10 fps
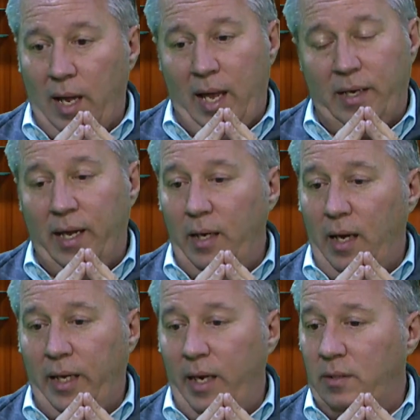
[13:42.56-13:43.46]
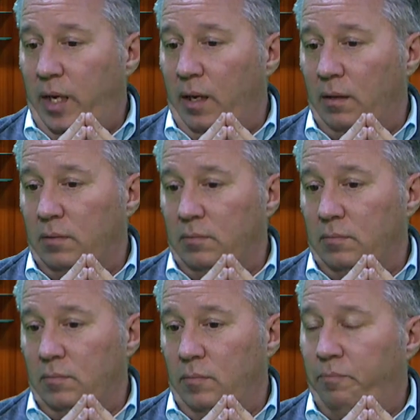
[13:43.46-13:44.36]
and I got to tell you,
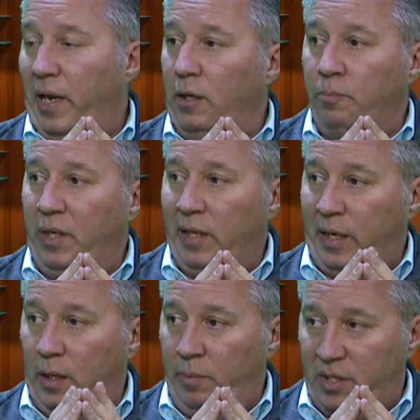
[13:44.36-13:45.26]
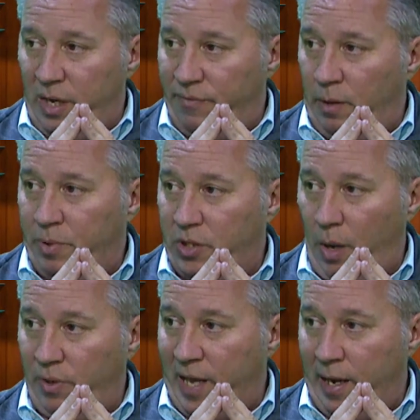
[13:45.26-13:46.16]
Bennett would be lucky to be
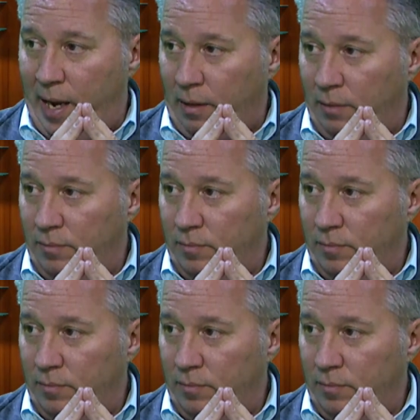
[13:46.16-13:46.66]
70% with that ankle.